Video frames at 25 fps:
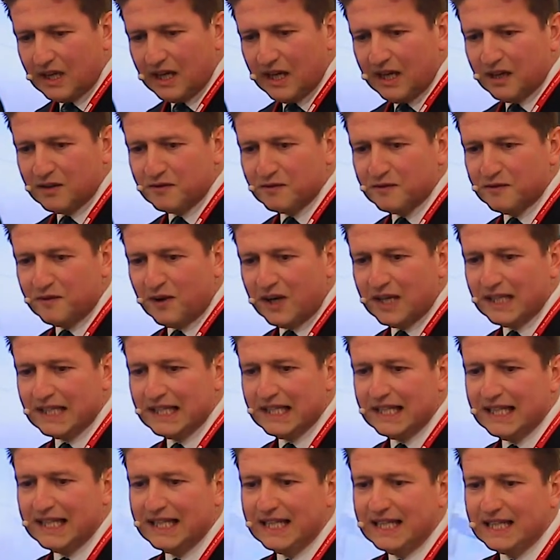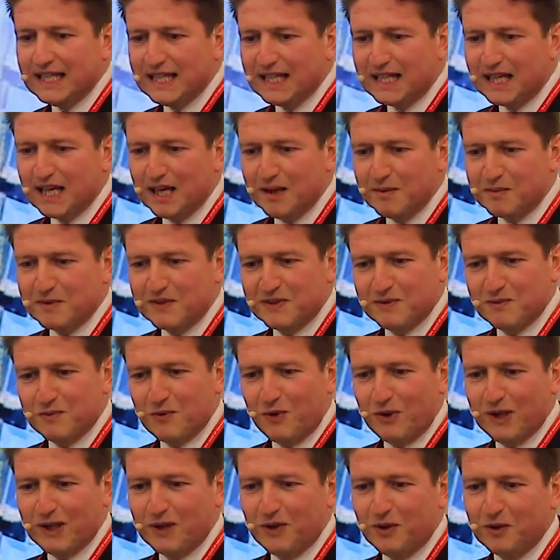And finally, it keeps
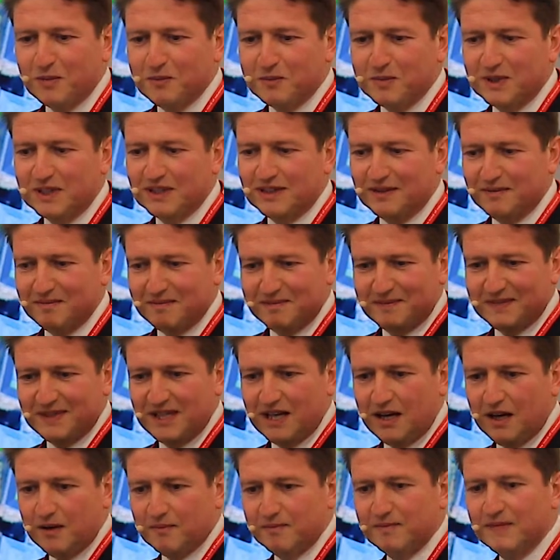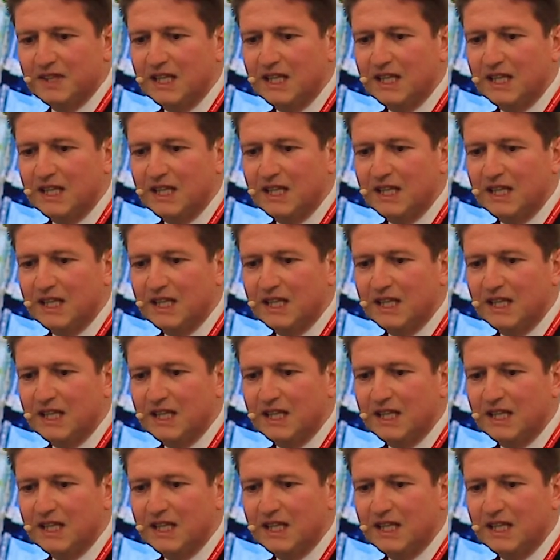rolling on, but yeah.